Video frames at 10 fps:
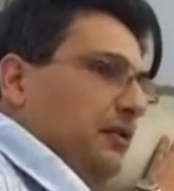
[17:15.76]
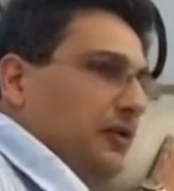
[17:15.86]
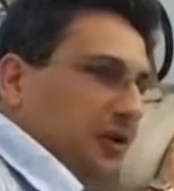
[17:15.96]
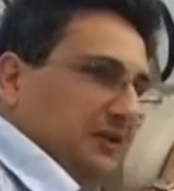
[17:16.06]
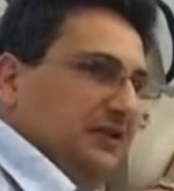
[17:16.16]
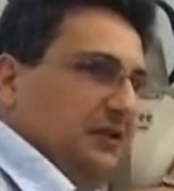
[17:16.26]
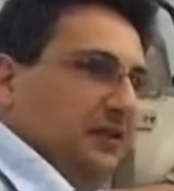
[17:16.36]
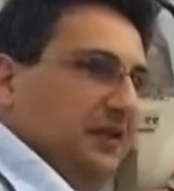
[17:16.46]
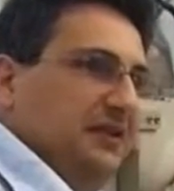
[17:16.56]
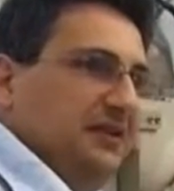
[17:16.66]
Rod
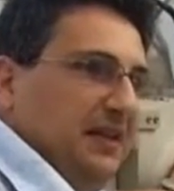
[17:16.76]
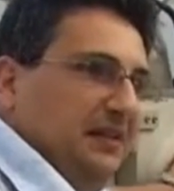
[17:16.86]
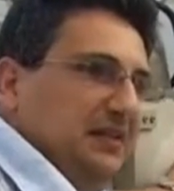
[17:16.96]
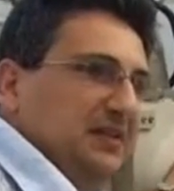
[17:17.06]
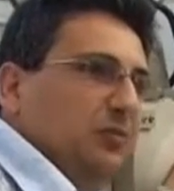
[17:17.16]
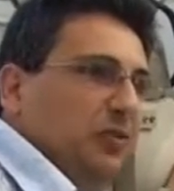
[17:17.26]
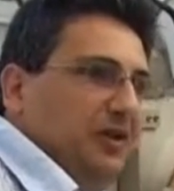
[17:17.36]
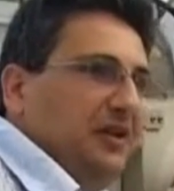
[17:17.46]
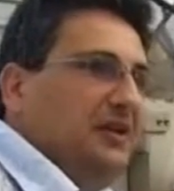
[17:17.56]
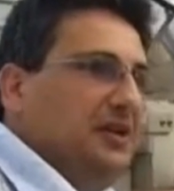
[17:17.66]
already said this
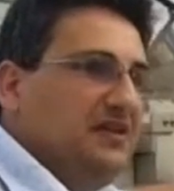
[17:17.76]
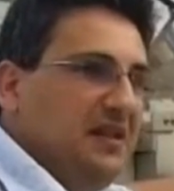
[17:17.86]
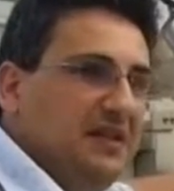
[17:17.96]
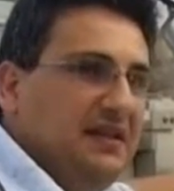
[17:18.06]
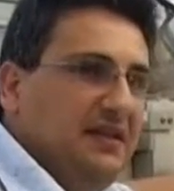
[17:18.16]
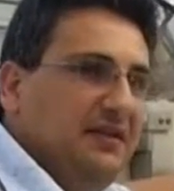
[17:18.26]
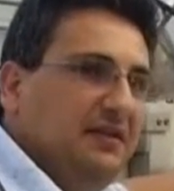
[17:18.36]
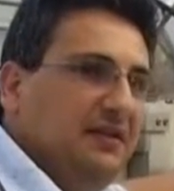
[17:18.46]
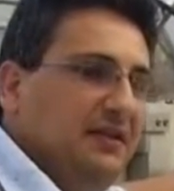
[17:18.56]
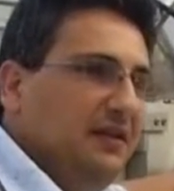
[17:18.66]
morning in his
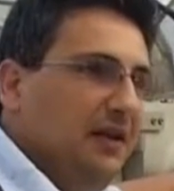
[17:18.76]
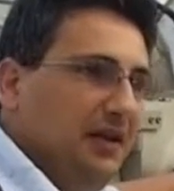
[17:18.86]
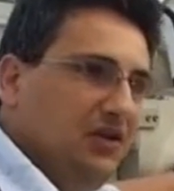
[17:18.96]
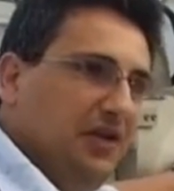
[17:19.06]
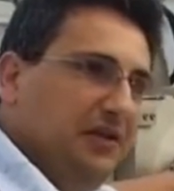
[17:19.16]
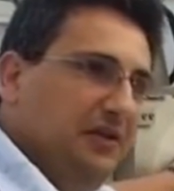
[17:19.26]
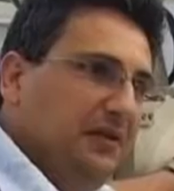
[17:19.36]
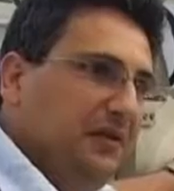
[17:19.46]
excellent lecture,